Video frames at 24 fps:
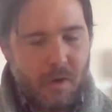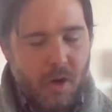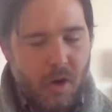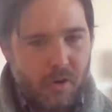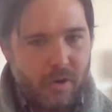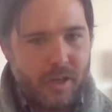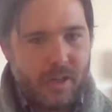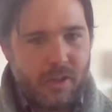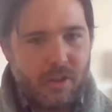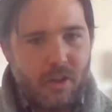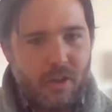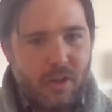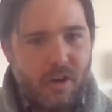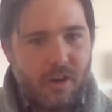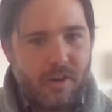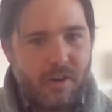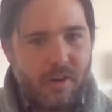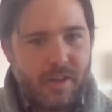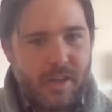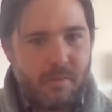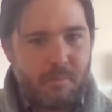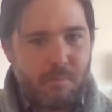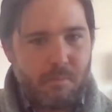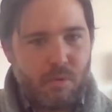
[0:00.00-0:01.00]
already
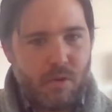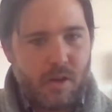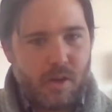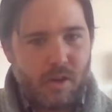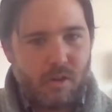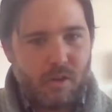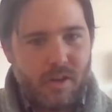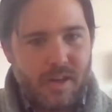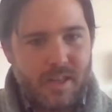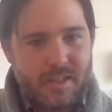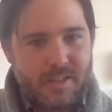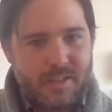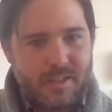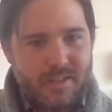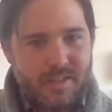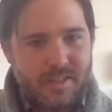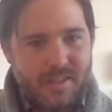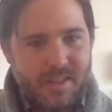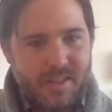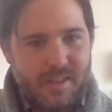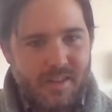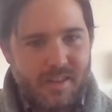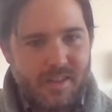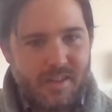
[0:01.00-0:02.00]
long in progress
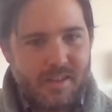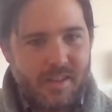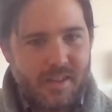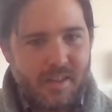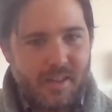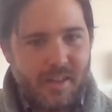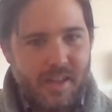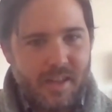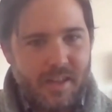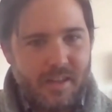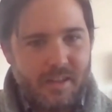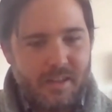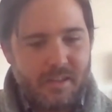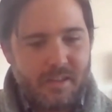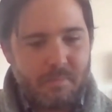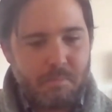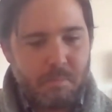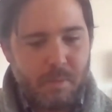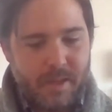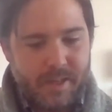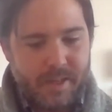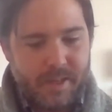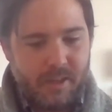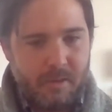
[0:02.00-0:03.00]
and led
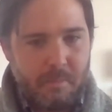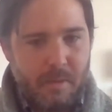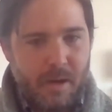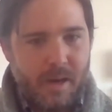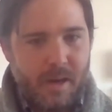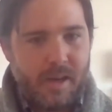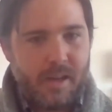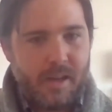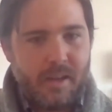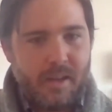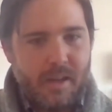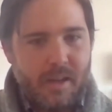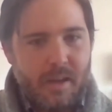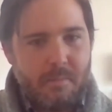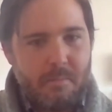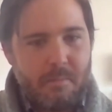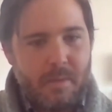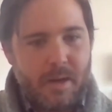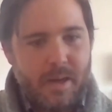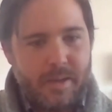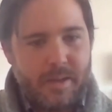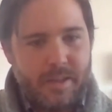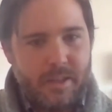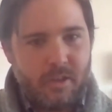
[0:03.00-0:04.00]
particularly by
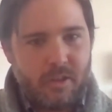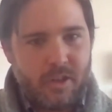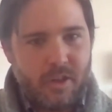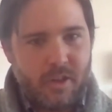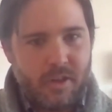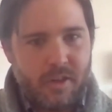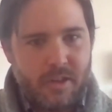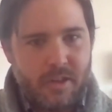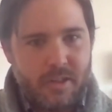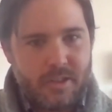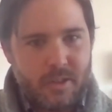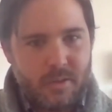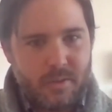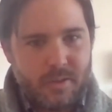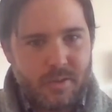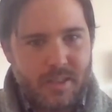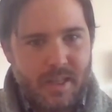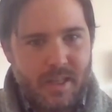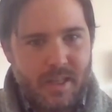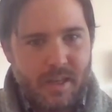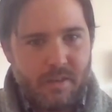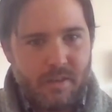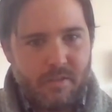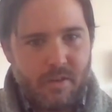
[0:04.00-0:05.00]
Neil Curtis, who's
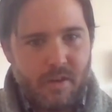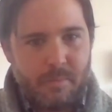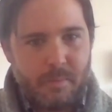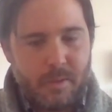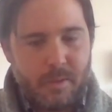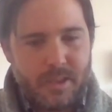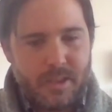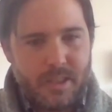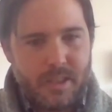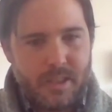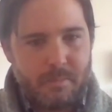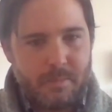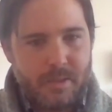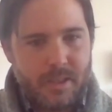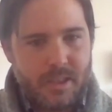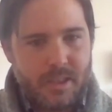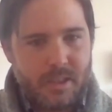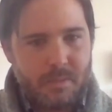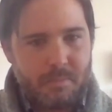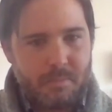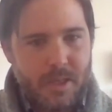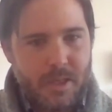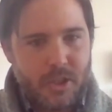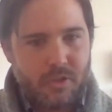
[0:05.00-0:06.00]
the head of our museums and
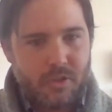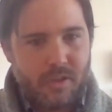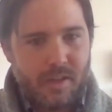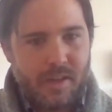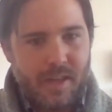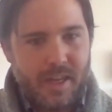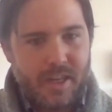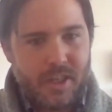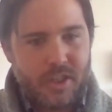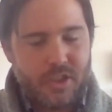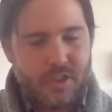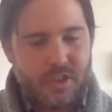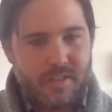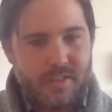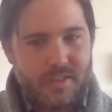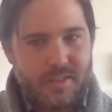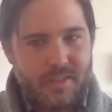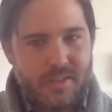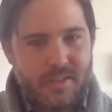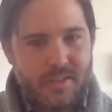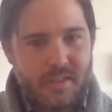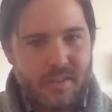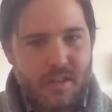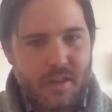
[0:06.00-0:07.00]
special
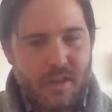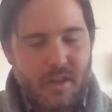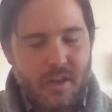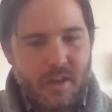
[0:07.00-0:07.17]
collections.